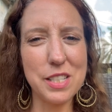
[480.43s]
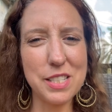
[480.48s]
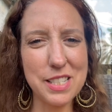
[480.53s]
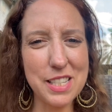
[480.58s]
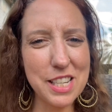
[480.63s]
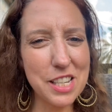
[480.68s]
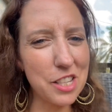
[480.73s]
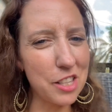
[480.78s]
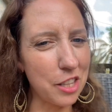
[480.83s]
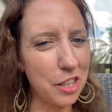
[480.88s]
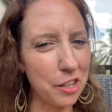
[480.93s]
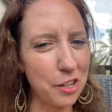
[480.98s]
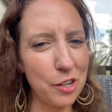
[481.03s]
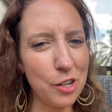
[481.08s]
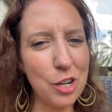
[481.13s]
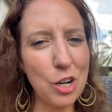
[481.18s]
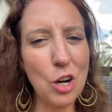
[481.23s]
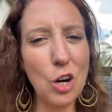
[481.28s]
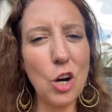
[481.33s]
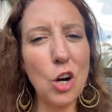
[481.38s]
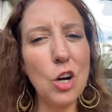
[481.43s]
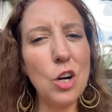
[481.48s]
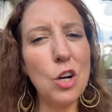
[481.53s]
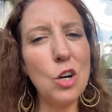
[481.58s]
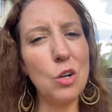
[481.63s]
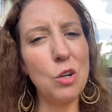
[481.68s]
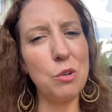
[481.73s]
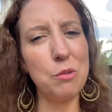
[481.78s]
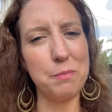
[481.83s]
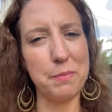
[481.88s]
declutter your
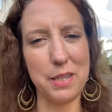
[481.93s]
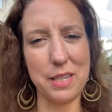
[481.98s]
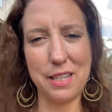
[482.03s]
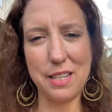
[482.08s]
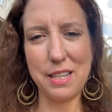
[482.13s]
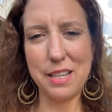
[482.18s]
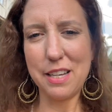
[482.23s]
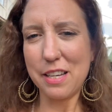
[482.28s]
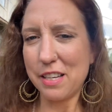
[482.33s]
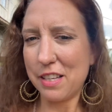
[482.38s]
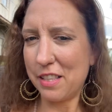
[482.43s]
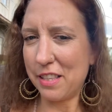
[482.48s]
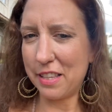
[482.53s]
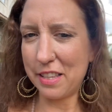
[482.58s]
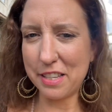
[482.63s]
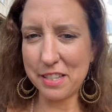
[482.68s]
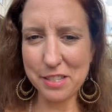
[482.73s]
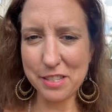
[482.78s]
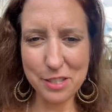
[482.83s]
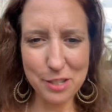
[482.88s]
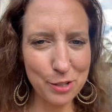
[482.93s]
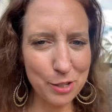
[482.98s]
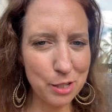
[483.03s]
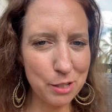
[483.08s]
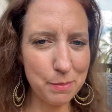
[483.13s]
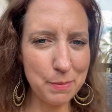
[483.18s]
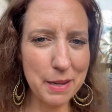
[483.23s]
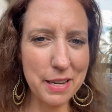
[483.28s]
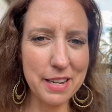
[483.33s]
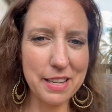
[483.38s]
home, cleanse your
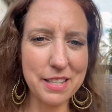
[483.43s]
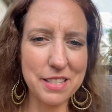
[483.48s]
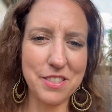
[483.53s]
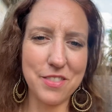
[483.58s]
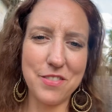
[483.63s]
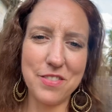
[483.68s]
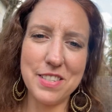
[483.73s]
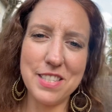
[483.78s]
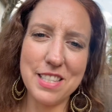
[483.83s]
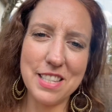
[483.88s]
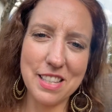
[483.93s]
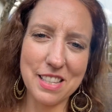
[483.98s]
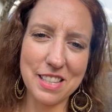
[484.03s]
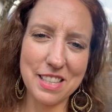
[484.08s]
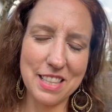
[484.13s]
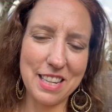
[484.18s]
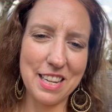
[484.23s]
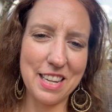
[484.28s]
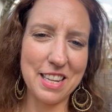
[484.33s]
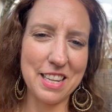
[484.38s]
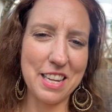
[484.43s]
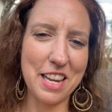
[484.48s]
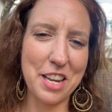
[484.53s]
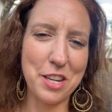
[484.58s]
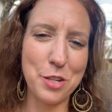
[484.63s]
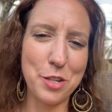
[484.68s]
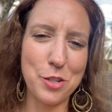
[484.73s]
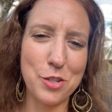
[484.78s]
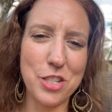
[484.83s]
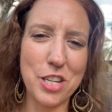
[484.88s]
space physically and
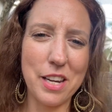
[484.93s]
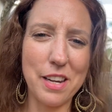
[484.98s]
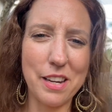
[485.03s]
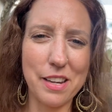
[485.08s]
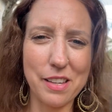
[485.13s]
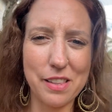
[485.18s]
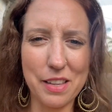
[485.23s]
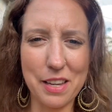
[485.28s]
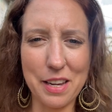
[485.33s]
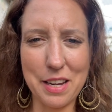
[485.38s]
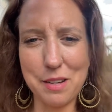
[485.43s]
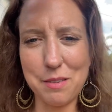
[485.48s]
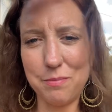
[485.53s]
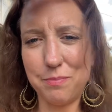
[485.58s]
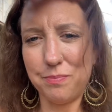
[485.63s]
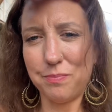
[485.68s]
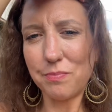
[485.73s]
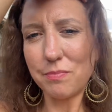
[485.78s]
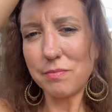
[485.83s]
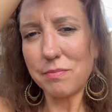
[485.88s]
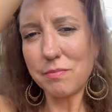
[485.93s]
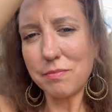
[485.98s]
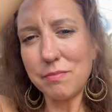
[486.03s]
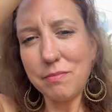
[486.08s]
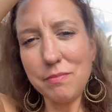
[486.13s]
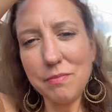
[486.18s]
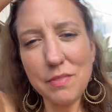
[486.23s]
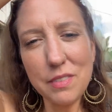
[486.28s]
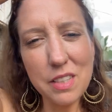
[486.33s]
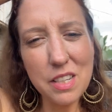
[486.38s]
energetically,
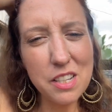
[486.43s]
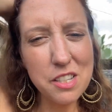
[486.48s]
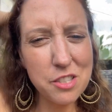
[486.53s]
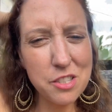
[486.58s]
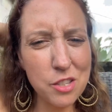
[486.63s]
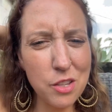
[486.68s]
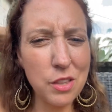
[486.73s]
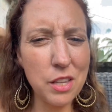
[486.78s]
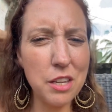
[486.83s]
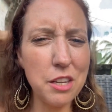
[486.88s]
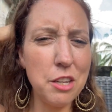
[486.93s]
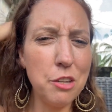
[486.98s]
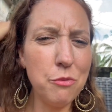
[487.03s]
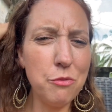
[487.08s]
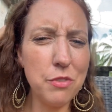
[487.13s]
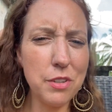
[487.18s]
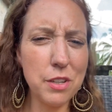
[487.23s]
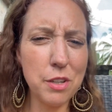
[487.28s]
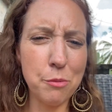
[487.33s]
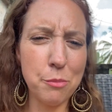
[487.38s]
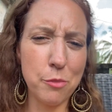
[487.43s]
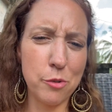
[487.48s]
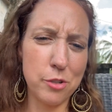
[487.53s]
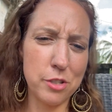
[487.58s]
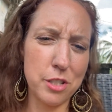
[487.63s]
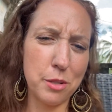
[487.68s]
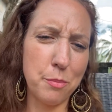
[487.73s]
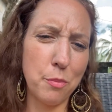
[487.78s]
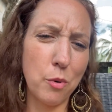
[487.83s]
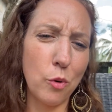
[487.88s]
so that you feel more
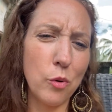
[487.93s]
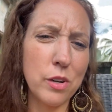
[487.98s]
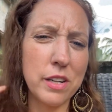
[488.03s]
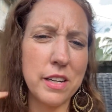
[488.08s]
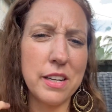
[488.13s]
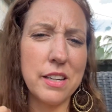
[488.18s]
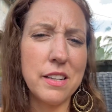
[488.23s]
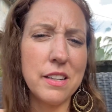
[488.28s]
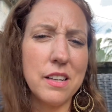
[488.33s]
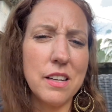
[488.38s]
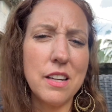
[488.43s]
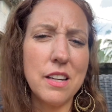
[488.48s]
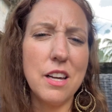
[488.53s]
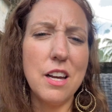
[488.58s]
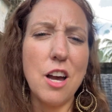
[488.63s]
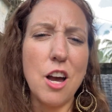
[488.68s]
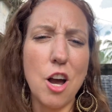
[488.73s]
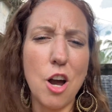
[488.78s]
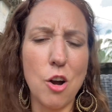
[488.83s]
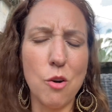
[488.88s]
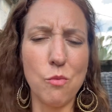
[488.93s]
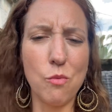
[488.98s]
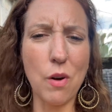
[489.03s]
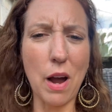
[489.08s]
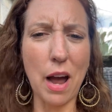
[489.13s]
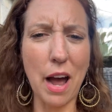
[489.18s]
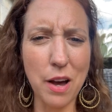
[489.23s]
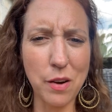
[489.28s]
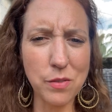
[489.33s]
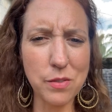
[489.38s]
supported
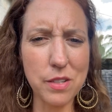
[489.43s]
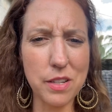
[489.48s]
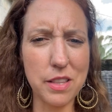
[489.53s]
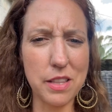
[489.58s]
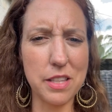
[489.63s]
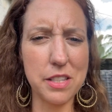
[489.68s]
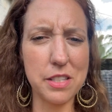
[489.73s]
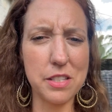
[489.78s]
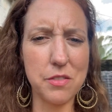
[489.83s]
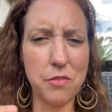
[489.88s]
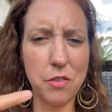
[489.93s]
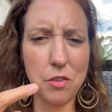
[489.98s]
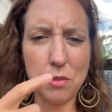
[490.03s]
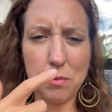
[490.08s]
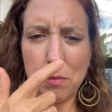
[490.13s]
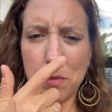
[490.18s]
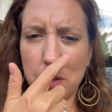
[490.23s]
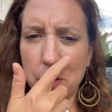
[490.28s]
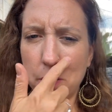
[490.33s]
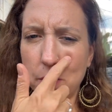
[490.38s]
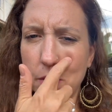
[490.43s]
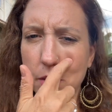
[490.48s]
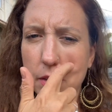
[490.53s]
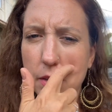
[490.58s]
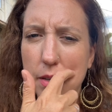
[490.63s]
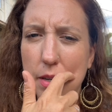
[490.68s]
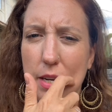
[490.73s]
around this full moon,